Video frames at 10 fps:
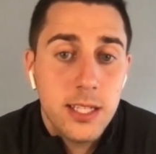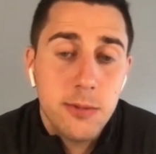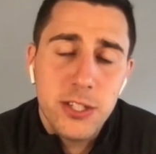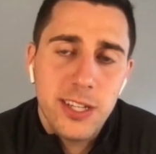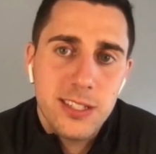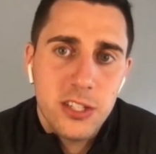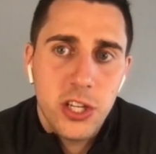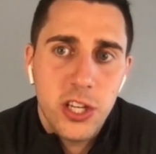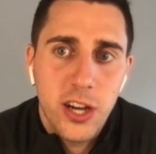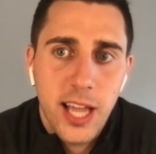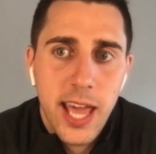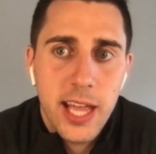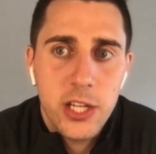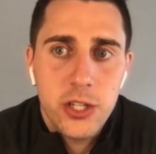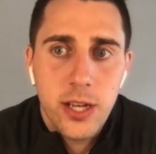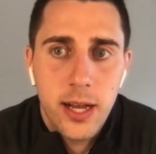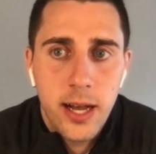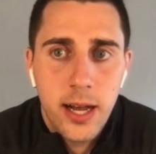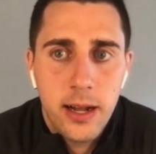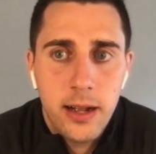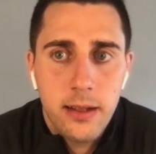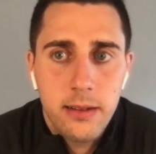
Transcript: especially at such a young age, uh,